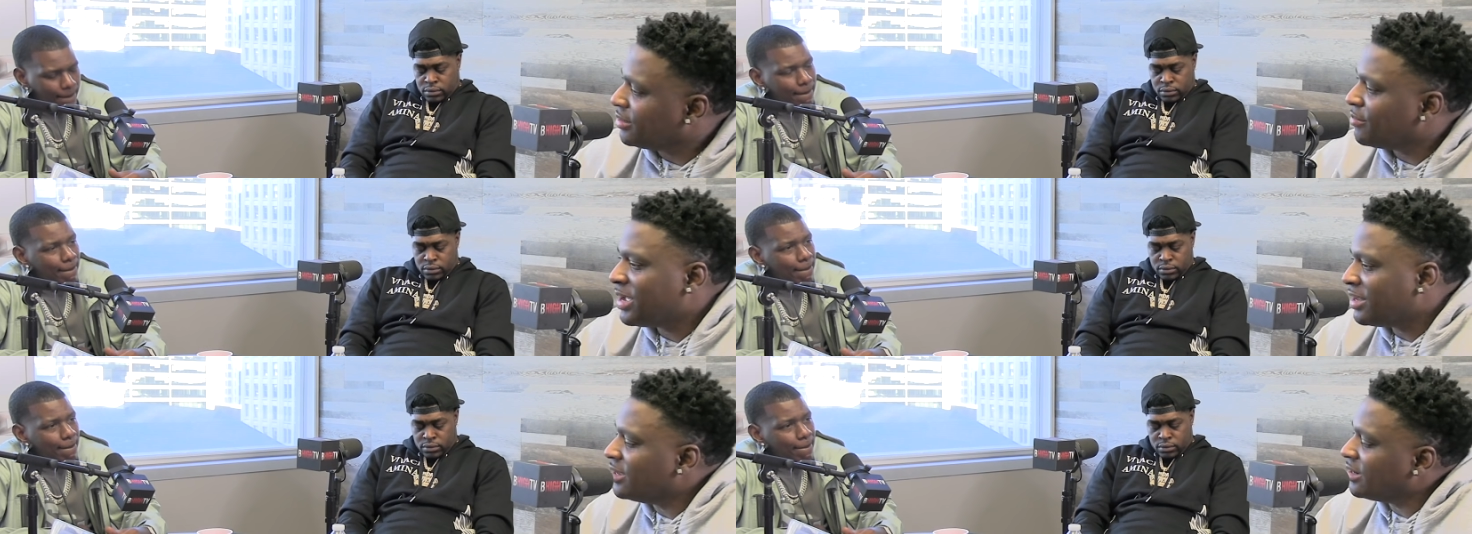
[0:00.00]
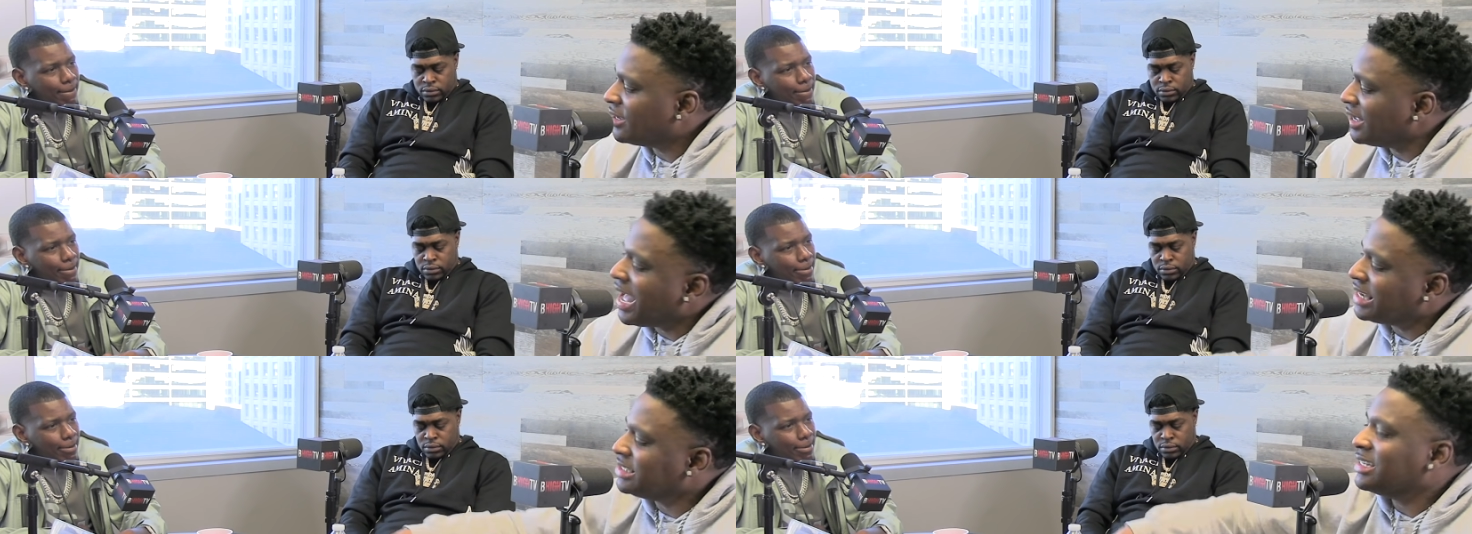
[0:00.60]
Speaker 1: man, look,
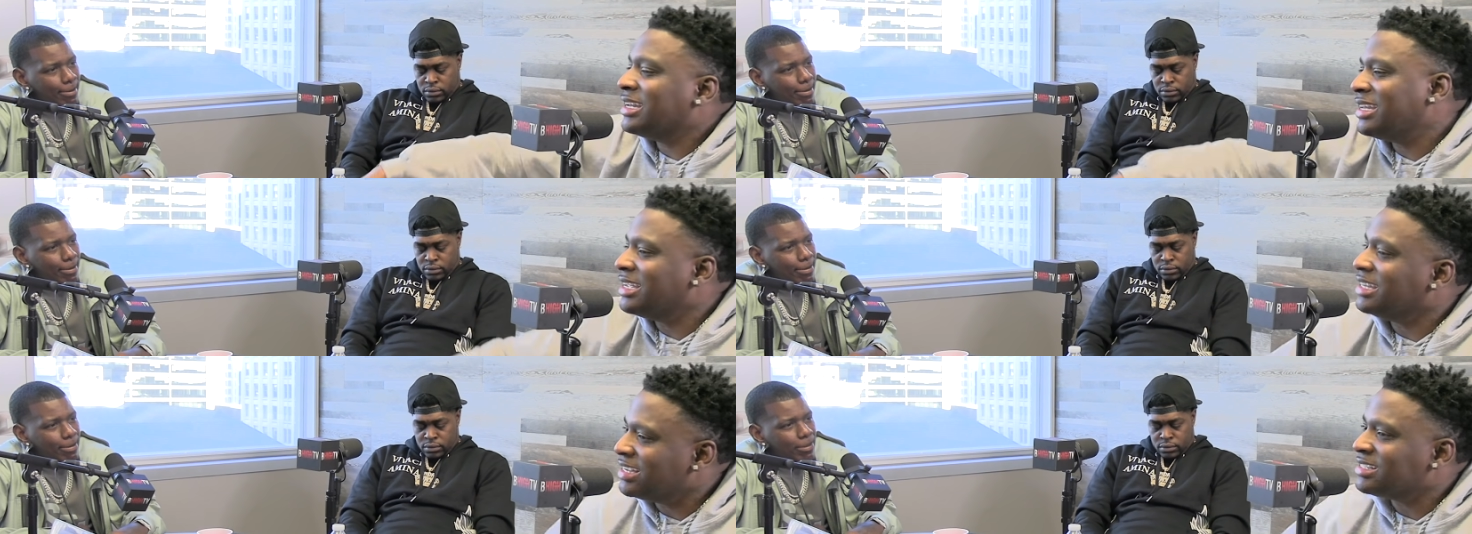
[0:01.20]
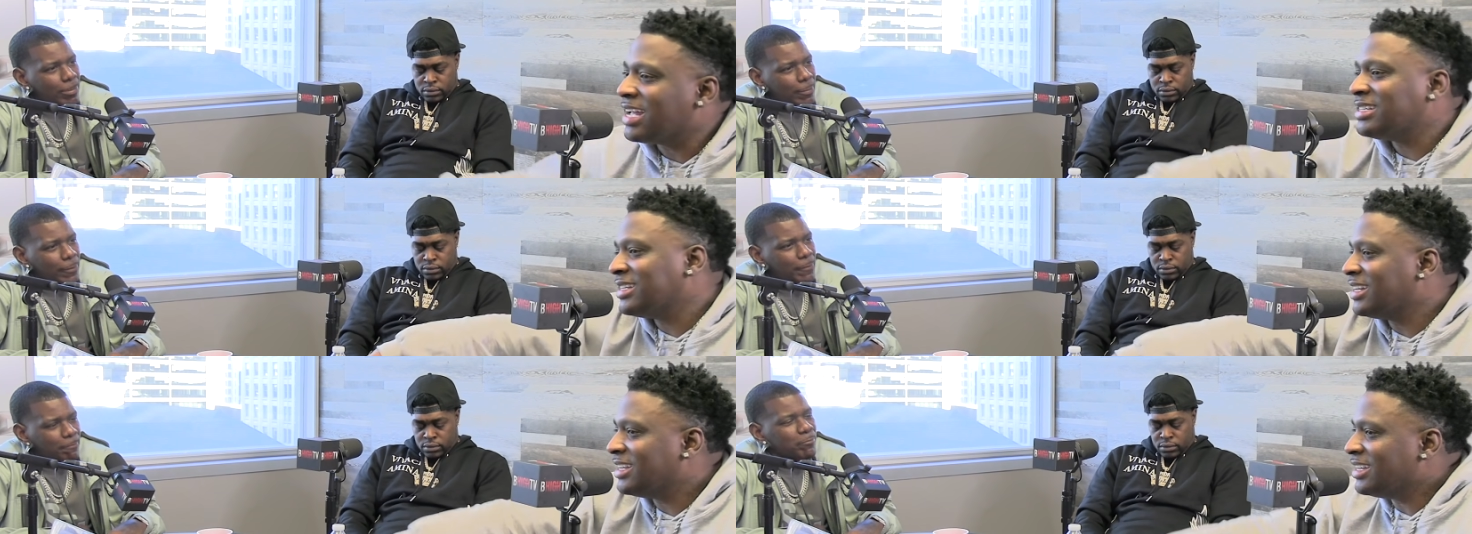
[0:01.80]
I shouldn't have did this. I
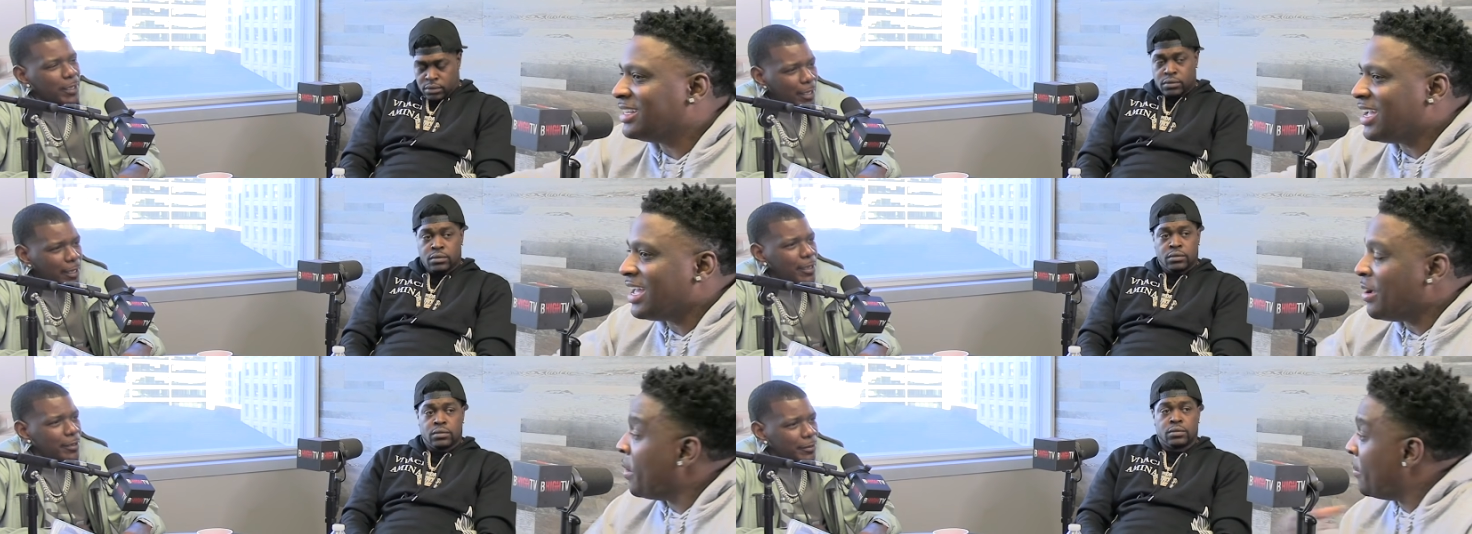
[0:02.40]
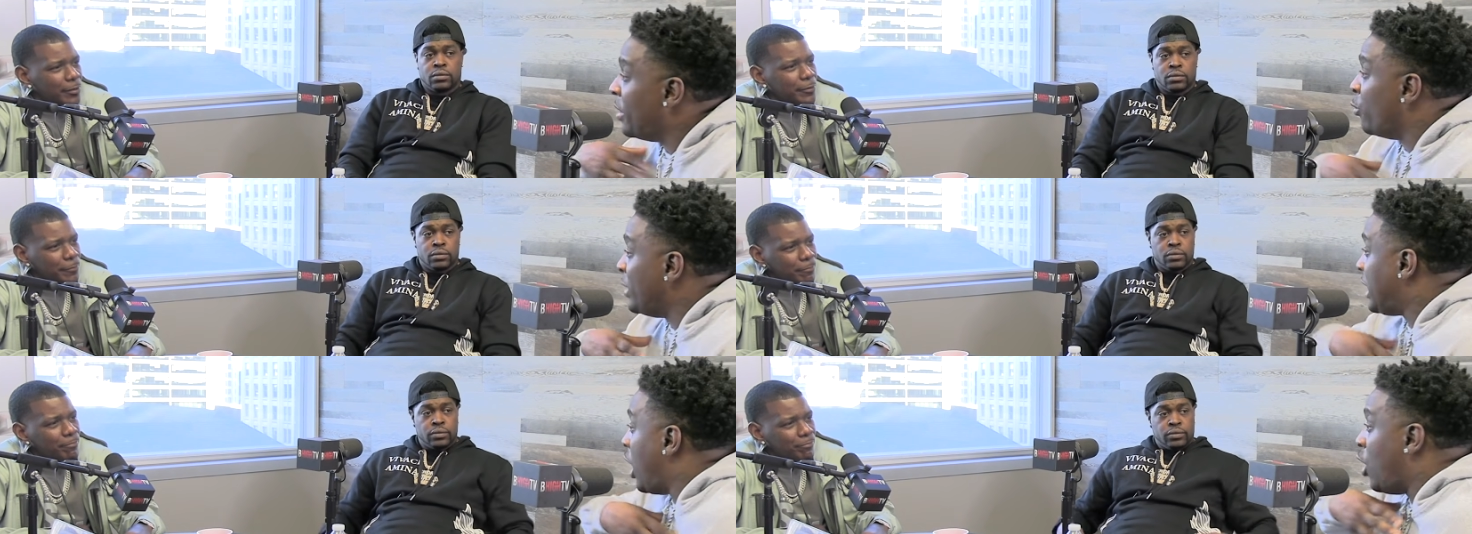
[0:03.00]
shouldn't have did yeah. that. But
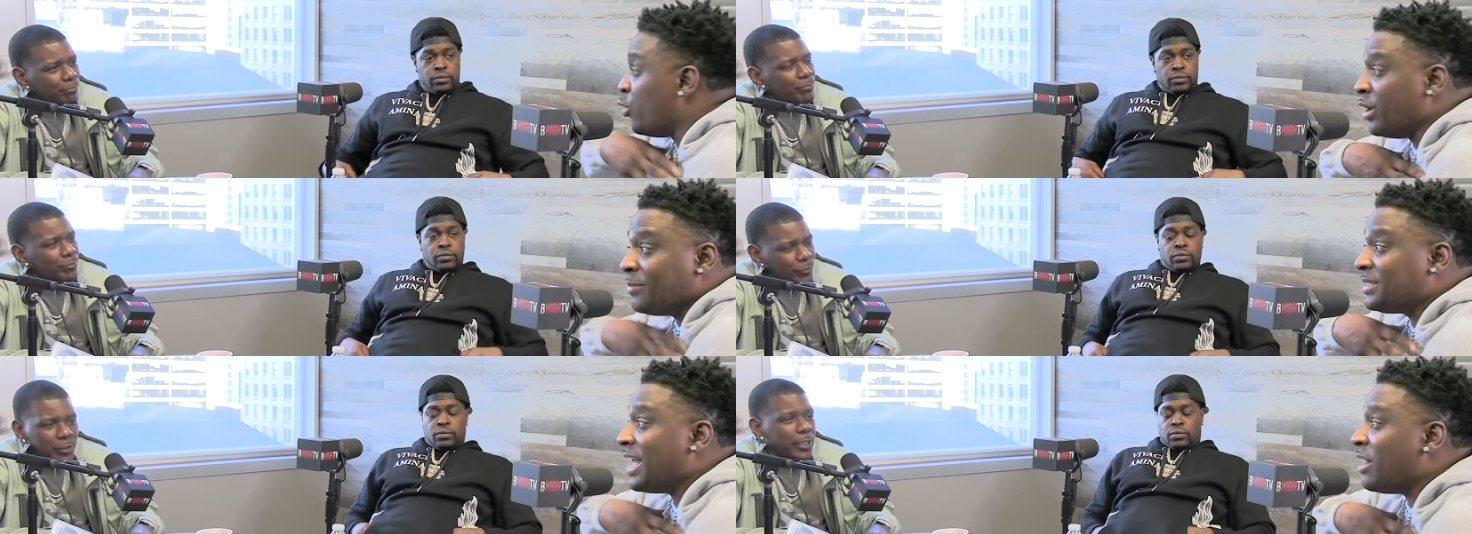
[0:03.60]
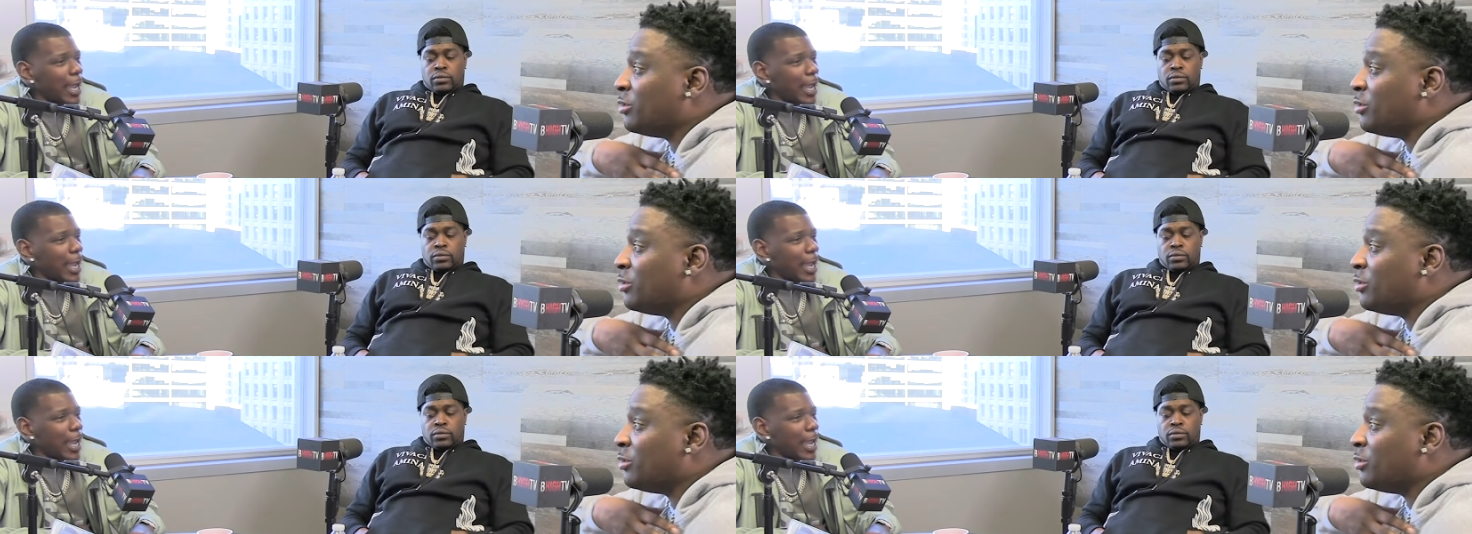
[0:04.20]
we can own up to you